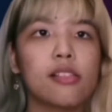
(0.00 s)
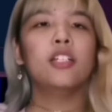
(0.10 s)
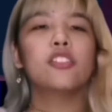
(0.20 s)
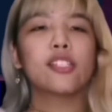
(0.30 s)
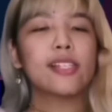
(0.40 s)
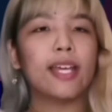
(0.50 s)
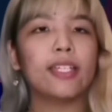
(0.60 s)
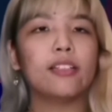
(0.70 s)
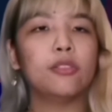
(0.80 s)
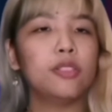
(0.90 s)
Just like
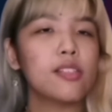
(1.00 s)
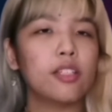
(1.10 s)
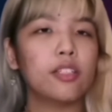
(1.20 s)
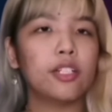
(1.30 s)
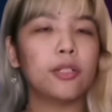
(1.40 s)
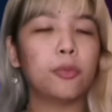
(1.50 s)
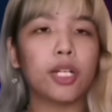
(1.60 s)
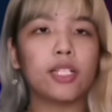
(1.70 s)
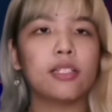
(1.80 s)
Luna's other work,